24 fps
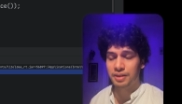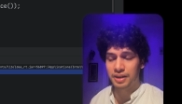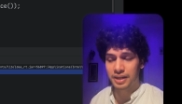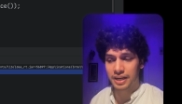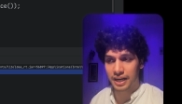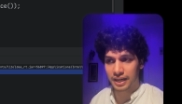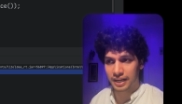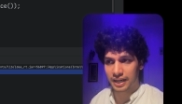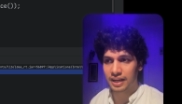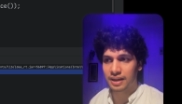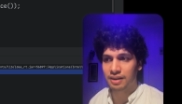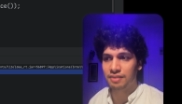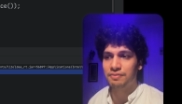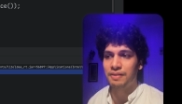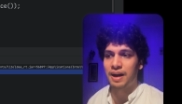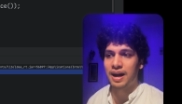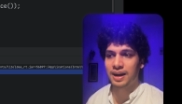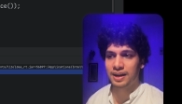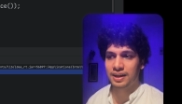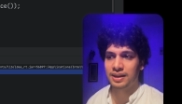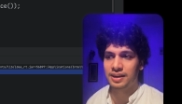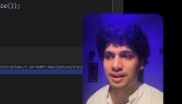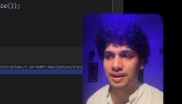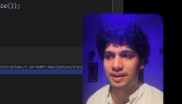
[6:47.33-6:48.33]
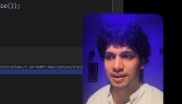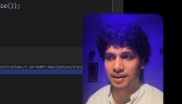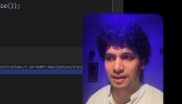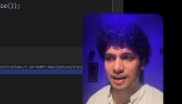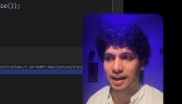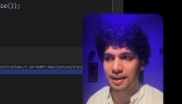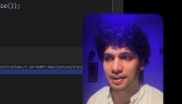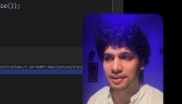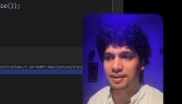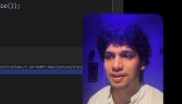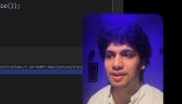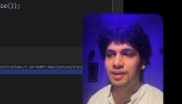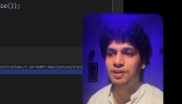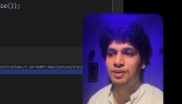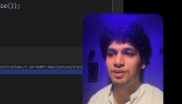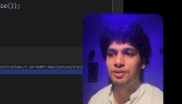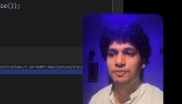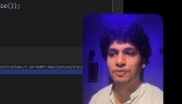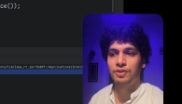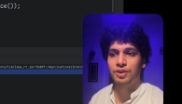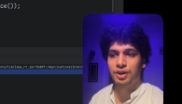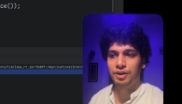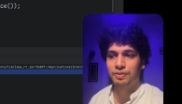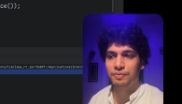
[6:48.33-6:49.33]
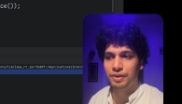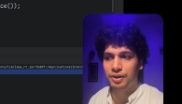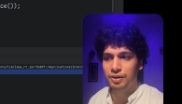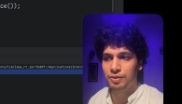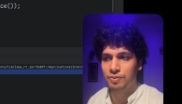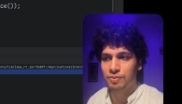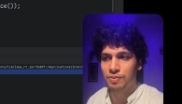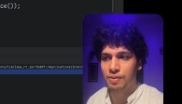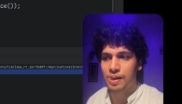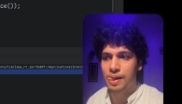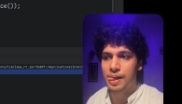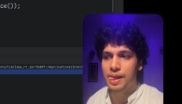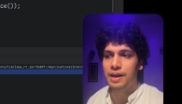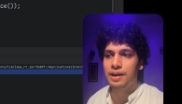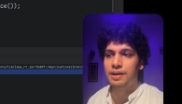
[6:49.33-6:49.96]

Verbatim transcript: creating a Wagon R class. So what do we do?